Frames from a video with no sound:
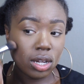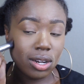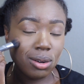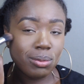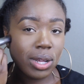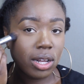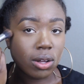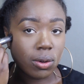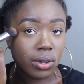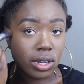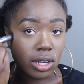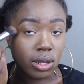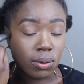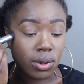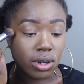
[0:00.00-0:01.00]
I'm not
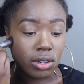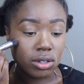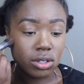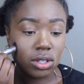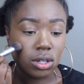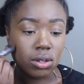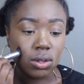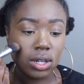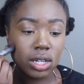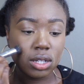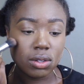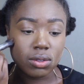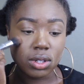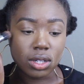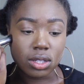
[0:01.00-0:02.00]
going anywhere, so I
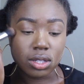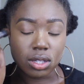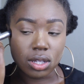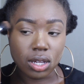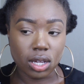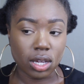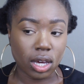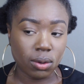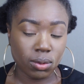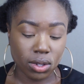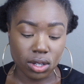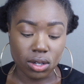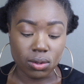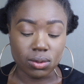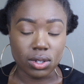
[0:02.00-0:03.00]
don't need to, like, I
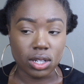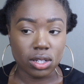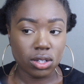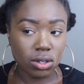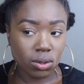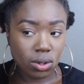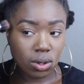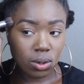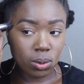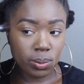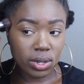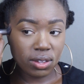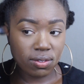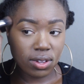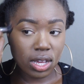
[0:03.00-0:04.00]
really don't need to do a whole
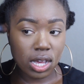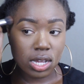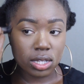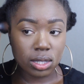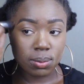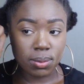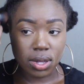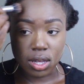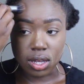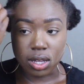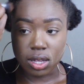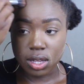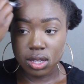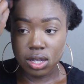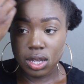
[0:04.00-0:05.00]
beat face, but
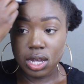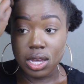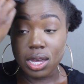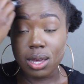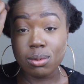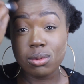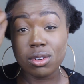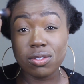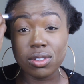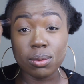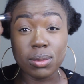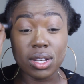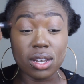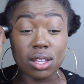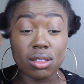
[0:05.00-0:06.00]
I'm gonna
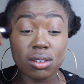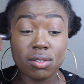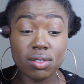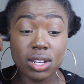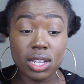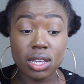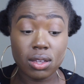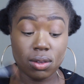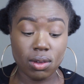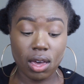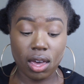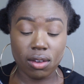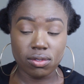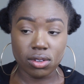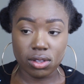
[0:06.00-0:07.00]
film another video
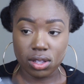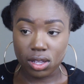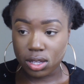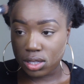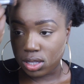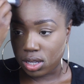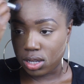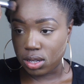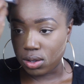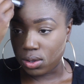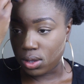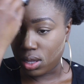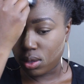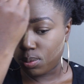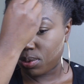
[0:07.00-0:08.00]
after this, and
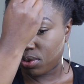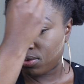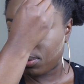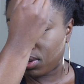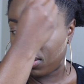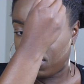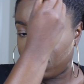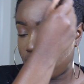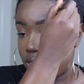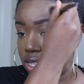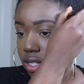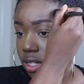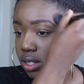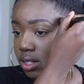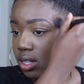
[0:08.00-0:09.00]
it'll help if my
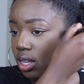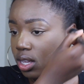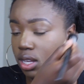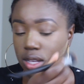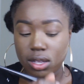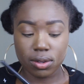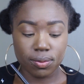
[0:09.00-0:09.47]
face is like